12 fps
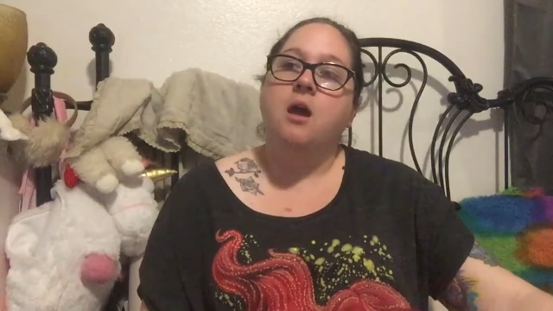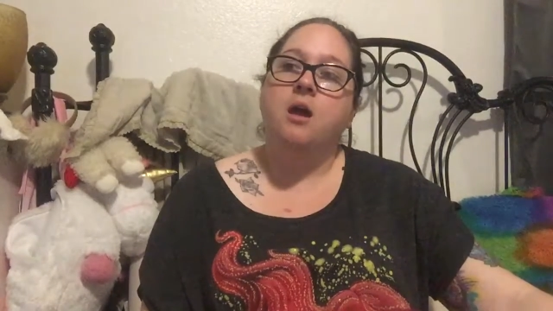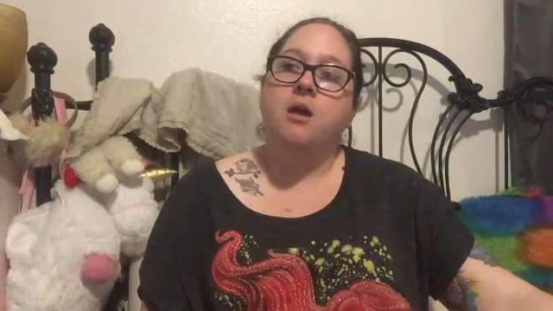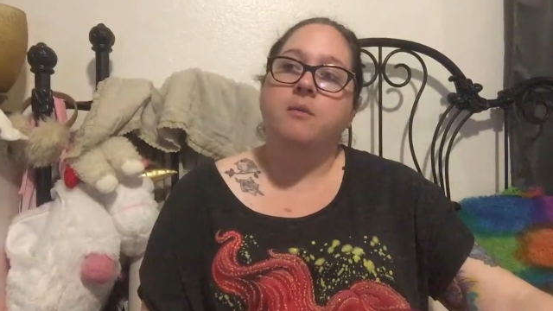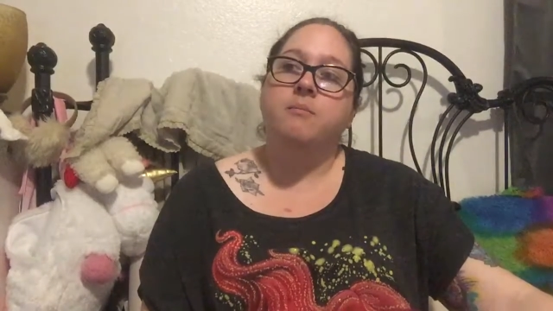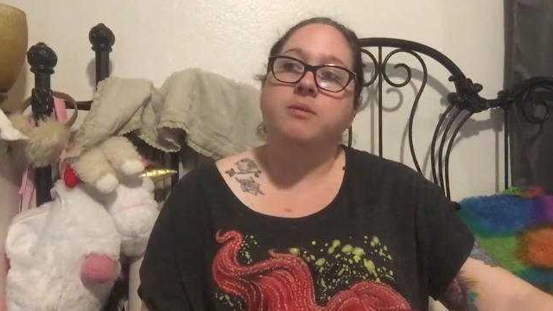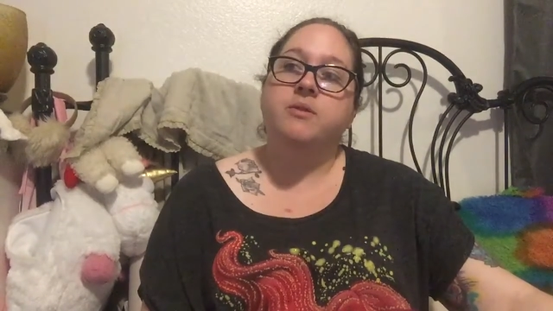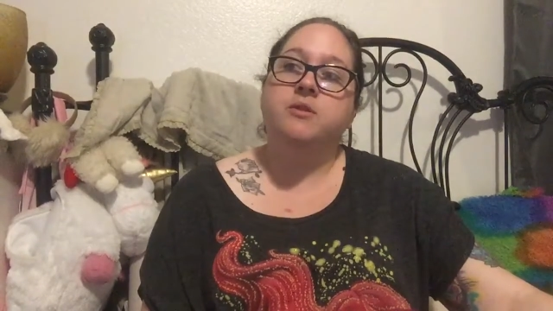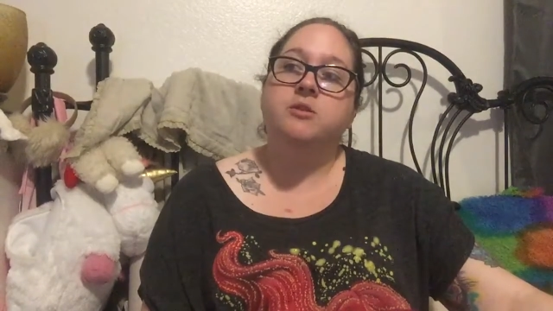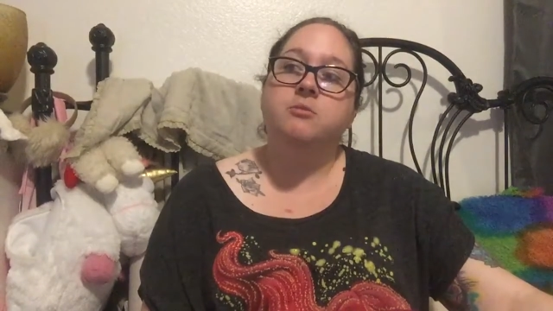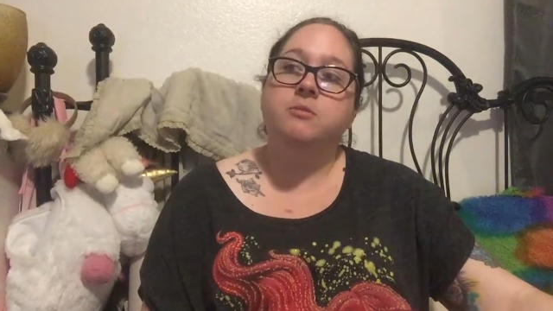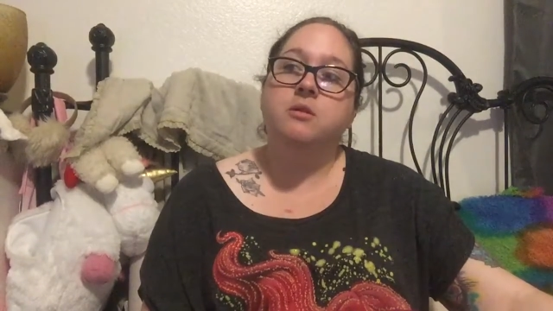Um, but the
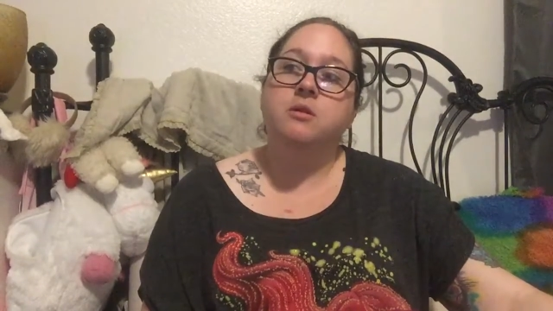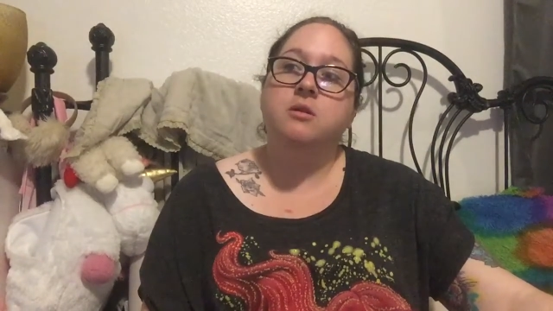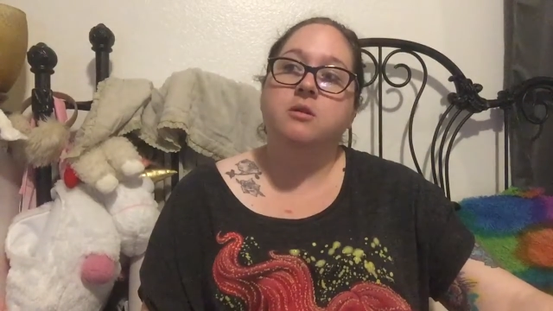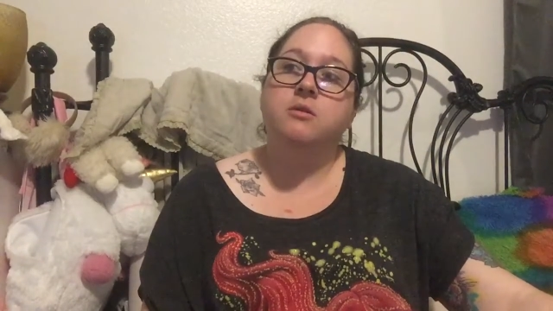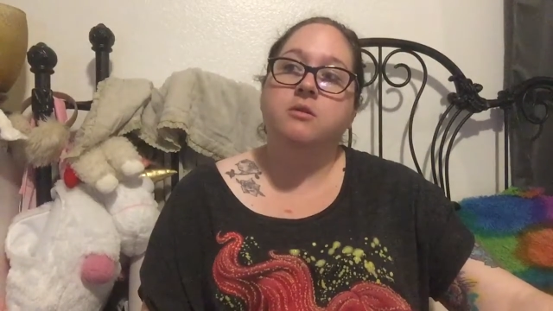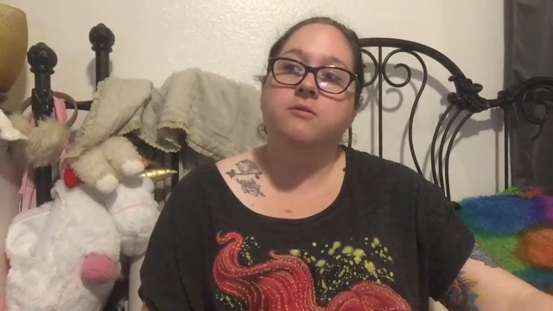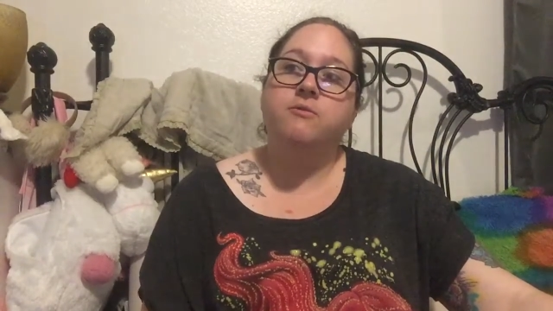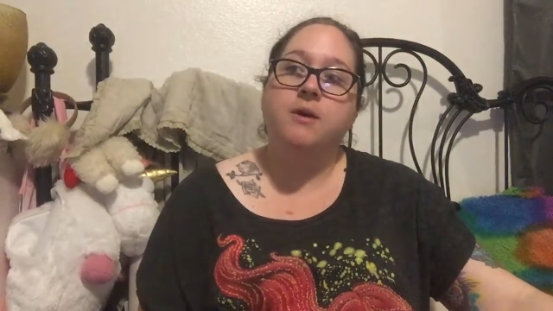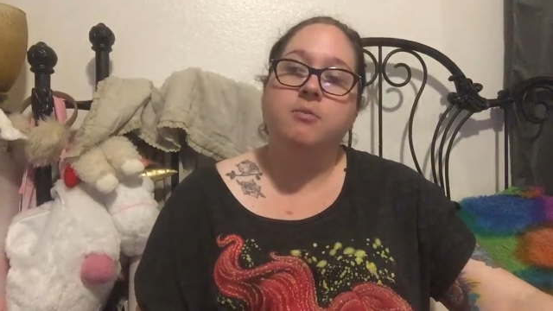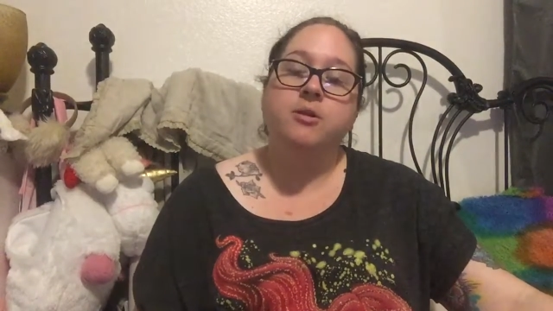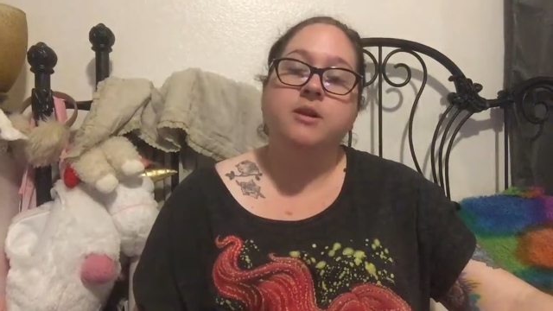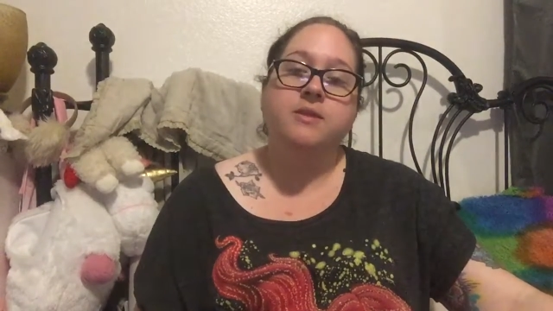tumor, the
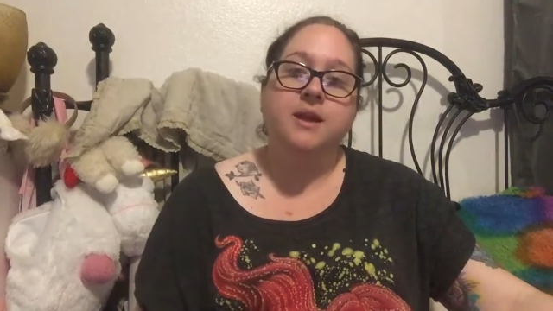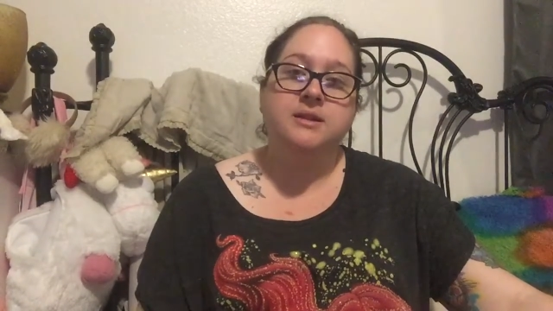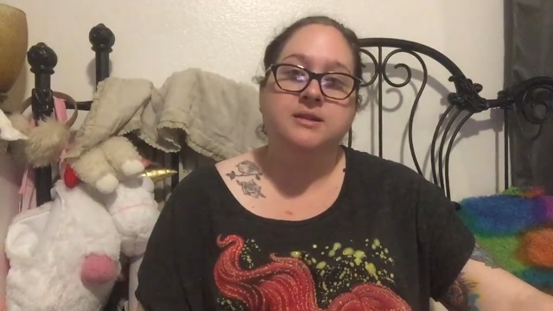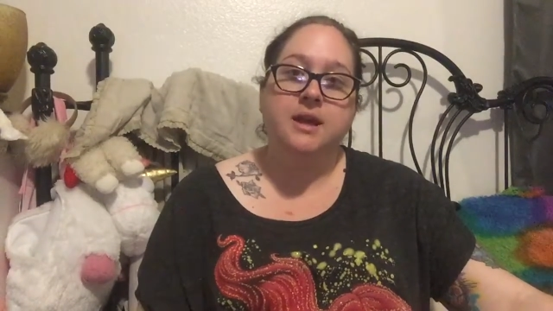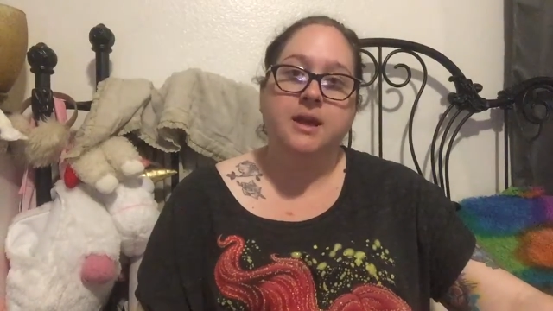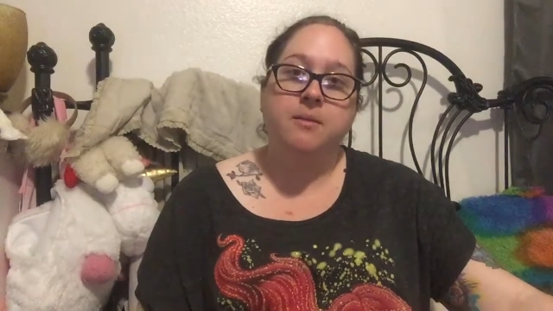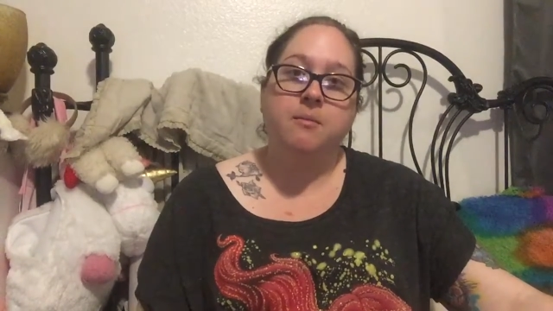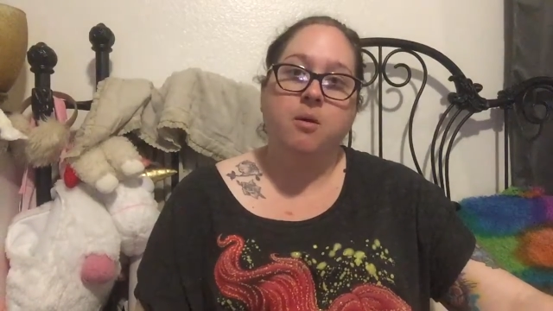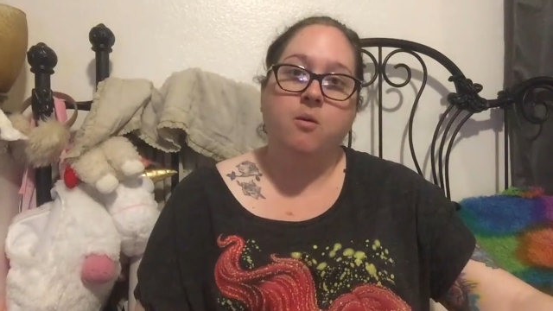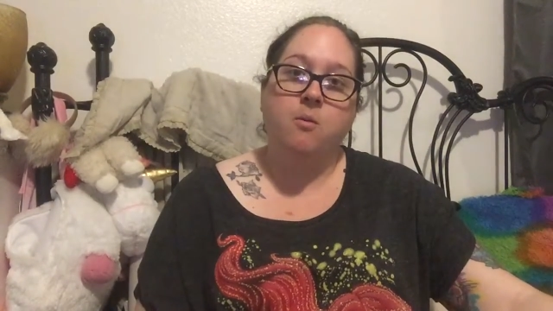fibroid at that time